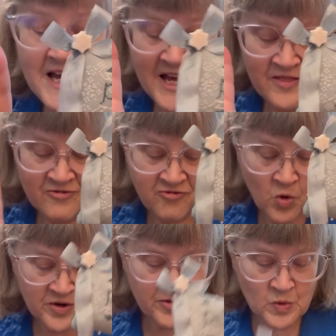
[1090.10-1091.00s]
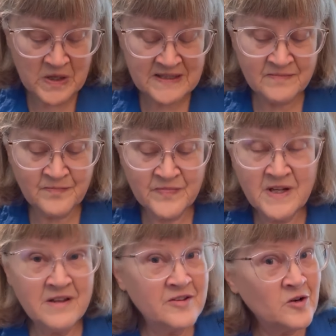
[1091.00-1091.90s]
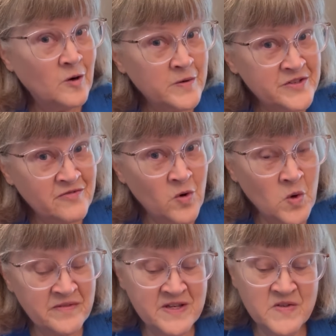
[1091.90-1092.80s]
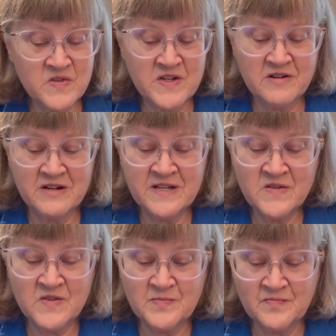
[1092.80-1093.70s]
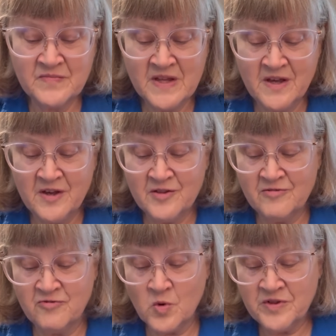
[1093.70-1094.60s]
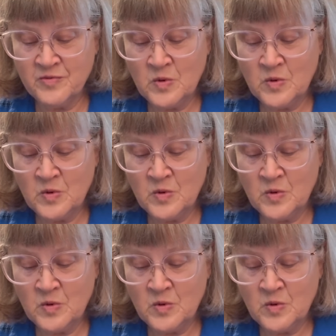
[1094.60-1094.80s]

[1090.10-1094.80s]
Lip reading: And the fourth one, there are always 4 in these series. The fourth